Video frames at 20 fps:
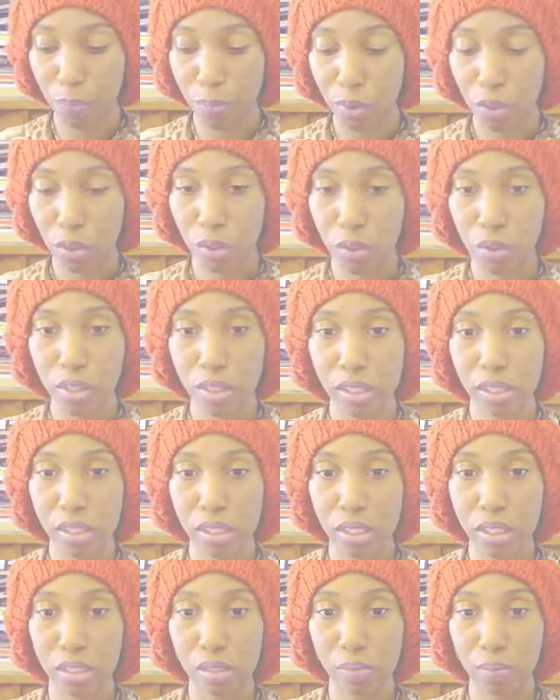you can
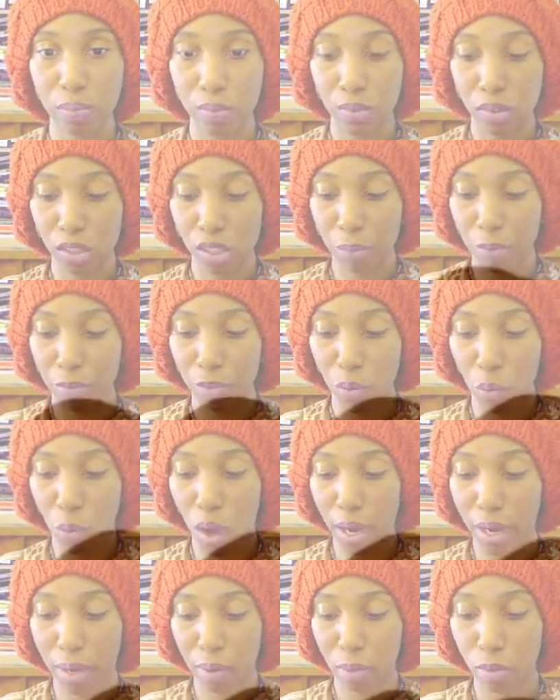see some of the
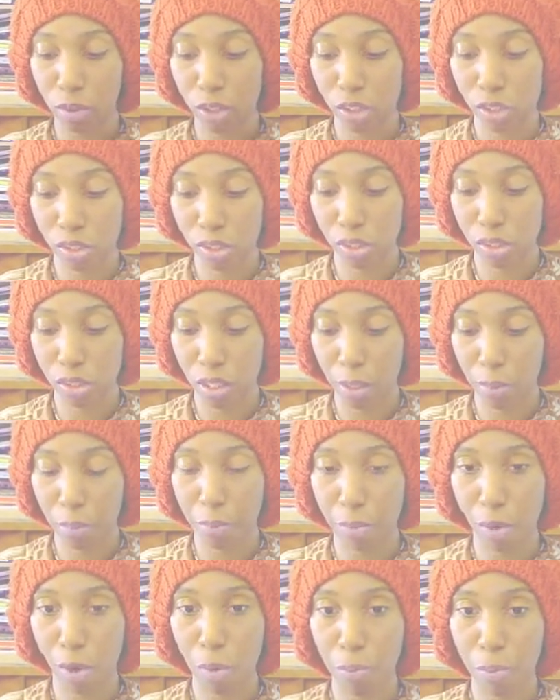wire, which is an
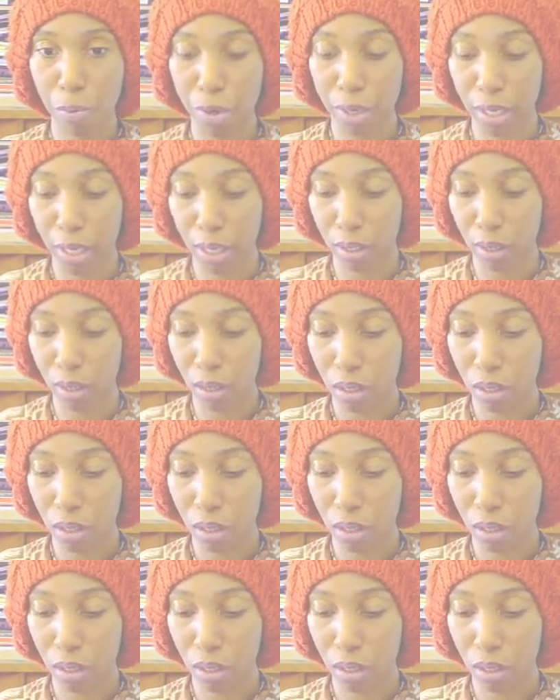appropriate